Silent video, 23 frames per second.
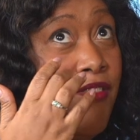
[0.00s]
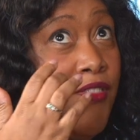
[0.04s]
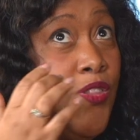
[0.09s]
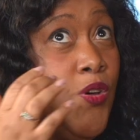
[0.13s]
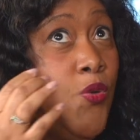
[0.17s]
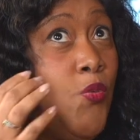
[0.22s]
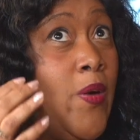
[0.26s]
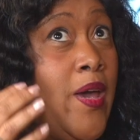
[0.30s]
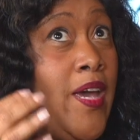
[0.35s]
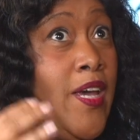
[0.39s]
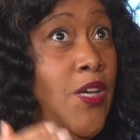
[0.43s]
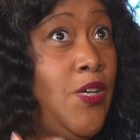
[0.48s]
the
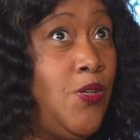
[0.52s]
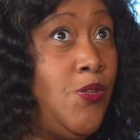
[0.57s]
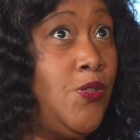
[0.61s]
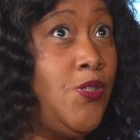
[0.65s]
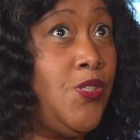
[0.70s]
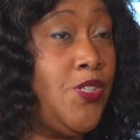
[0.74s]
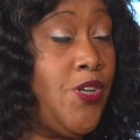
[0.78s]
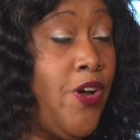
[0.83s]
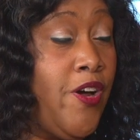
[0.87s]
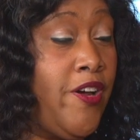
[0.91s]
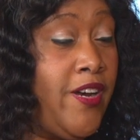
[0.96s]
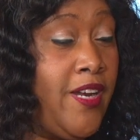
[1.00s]
way you
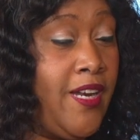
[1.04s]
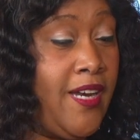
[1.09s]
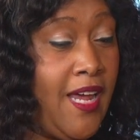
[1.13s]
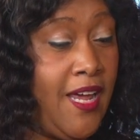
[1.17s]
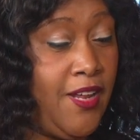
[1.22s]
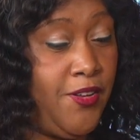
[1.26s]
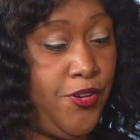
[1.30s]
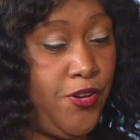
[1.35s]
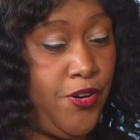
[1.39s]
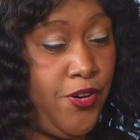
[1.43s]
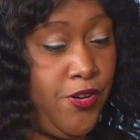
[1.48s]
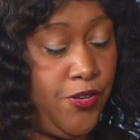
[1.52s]
started and
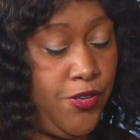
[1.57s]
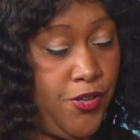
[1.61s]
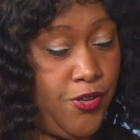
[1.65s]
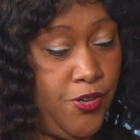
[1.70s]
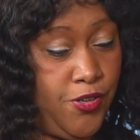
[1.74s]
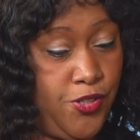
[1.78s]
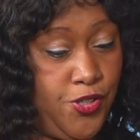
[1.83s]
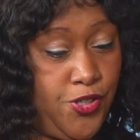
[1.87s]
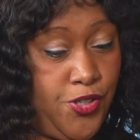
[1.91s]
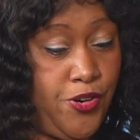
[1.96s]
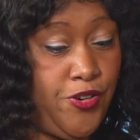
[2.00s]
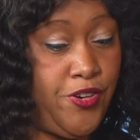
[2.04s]
your
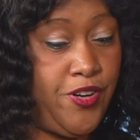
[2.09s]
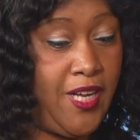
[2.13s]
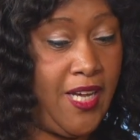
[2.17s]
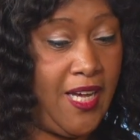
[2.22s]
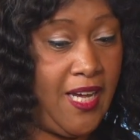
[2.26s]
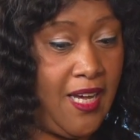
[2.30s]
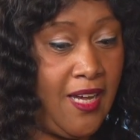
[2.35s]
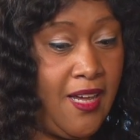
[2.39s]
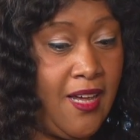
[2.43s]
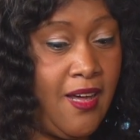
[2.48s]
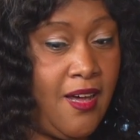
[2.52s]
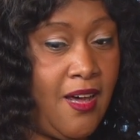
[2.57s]

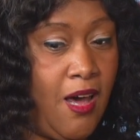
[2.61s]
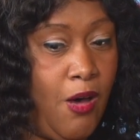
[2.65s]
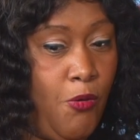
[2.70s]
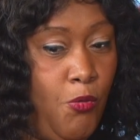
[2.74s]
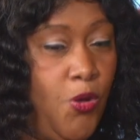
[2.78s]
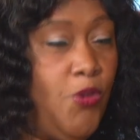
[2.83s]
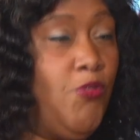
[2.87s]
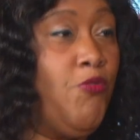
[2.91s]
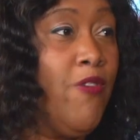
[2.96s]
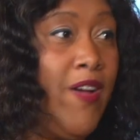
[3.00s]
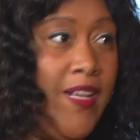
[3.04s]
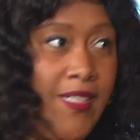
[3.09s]
journey
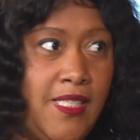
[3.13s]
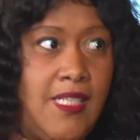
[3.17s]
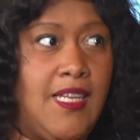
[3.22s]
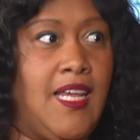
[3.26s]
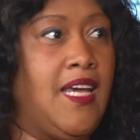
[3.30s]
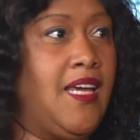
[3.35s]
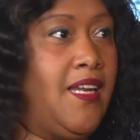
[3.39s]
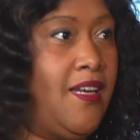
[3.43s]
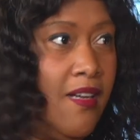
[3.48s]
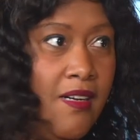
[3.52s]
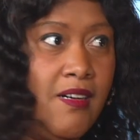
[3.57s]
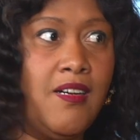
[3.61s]
will
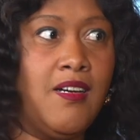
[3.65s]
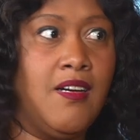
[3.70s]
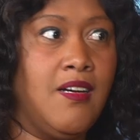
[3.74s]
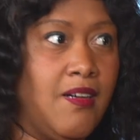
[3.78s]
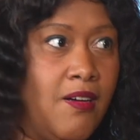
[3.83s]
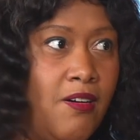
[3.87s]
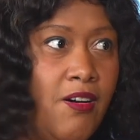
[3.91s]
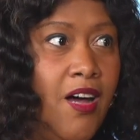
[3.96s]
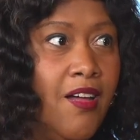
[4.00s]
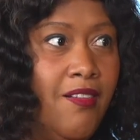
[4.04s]
resonate a